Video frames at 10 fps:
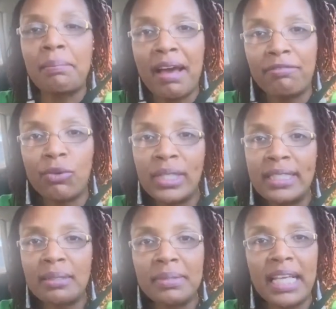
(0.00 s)
my
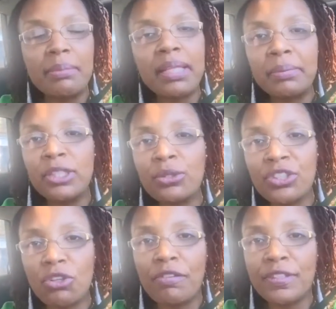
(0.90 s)
voice sometimes i'm a
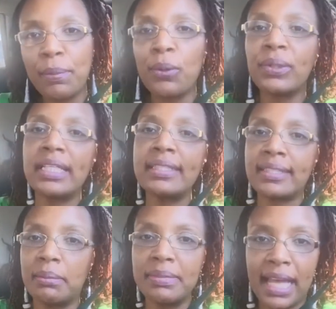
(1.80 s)
little soft-spoken
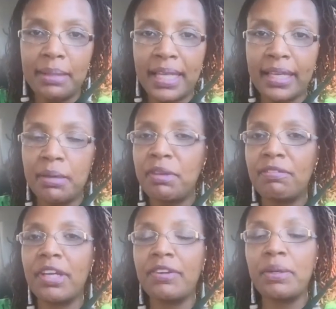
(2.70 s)
and sometimes i can
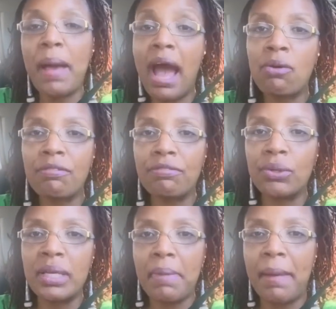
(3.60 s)
be very
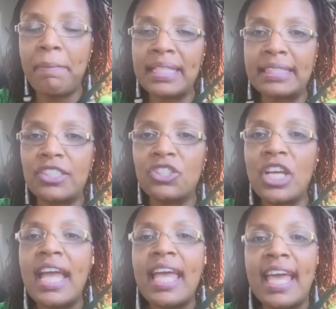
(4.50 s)
powerful in my
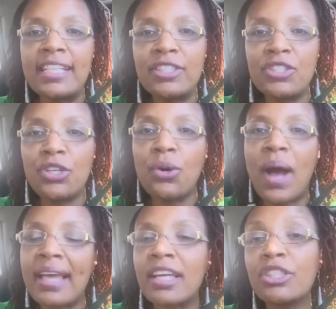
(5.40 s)
message and
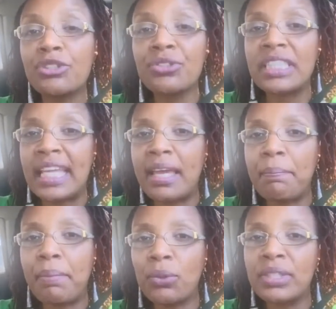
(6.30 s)
so i
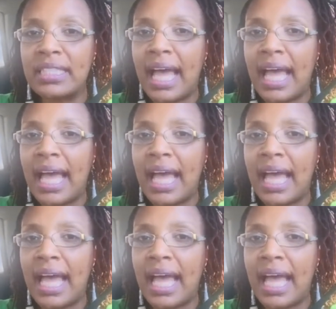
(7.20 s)
understand both